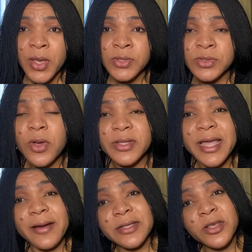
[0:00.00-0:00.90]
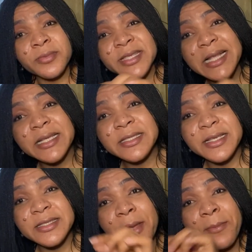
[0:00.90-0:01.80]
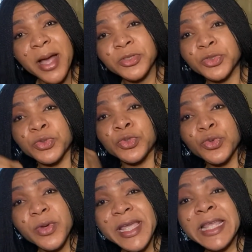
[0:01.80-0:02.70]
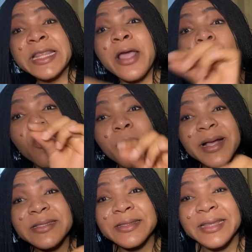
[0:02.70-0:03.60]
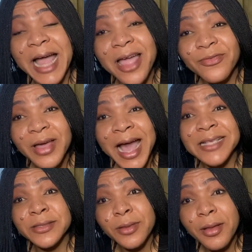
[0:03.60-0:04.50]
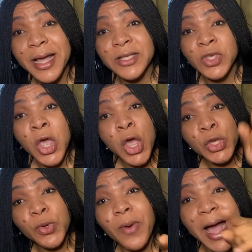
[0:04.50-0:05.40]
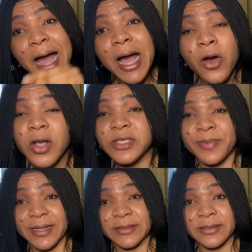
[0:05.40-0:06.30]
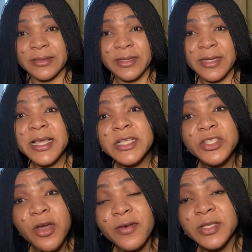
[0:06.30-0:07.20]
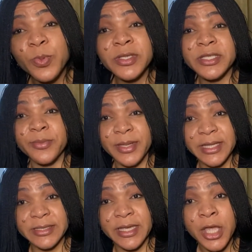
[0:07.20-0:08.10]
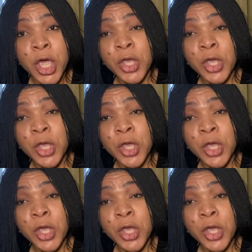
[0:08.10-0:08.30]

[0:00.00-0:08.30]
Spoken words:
So there are some certain things a man should do in a woman's life as long as you are her husband. It's your responsibility.